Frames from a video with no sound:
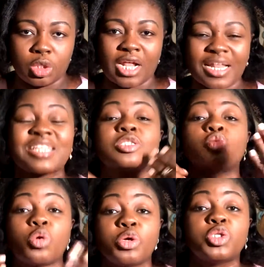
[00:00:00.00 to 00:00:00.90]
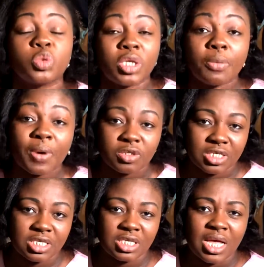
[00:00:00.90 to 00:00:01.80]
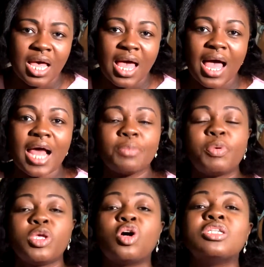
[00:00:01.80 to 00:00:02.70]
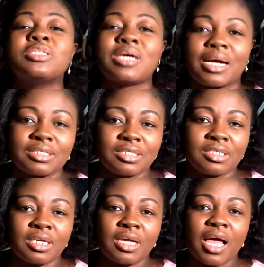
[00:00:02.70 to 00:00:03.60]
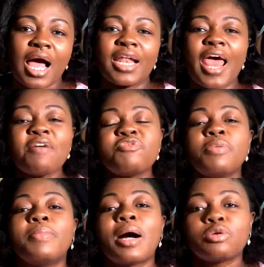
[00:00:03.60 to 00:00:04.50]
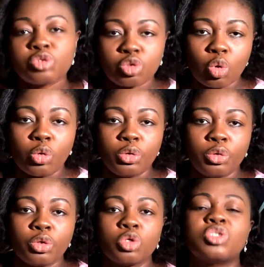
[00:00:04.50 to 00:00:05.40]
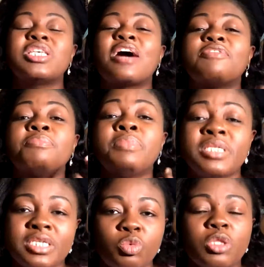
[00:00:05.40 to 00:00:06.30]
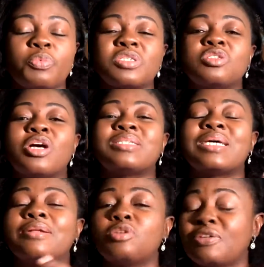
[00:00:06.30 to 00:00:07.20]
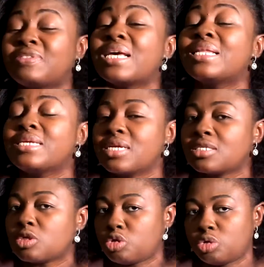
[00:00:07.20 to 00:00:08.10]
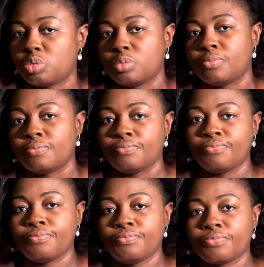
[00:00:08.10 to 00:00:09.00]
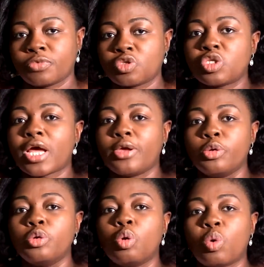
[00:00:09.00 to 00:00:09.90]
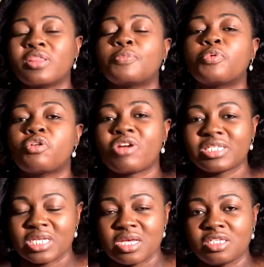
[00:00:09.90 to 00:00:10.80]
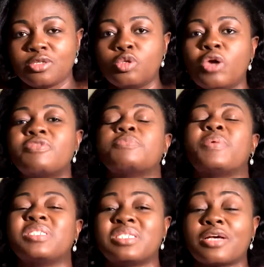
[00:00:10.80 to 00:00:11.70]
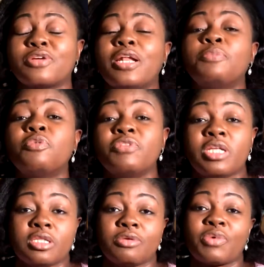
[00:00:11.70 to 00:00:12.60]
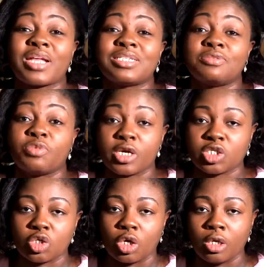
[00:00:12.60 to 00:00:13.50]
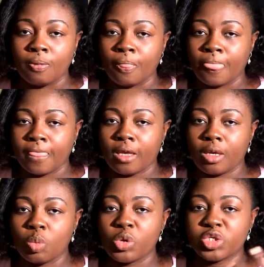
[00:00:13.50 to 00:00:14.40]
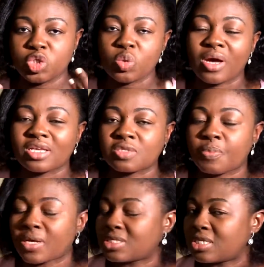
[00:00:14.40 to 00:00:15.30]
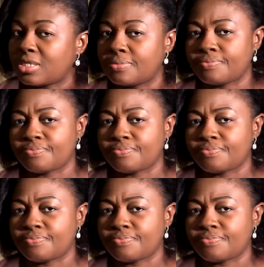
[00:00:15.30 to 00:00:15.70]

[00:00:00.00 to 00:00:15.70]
that is what you're doing about it. And beyond that, at every milestone, you still have a meeting with the person you have delegated to, so that you know what the progress is. You know if the person is actually moving in the right direction in which you are expecting.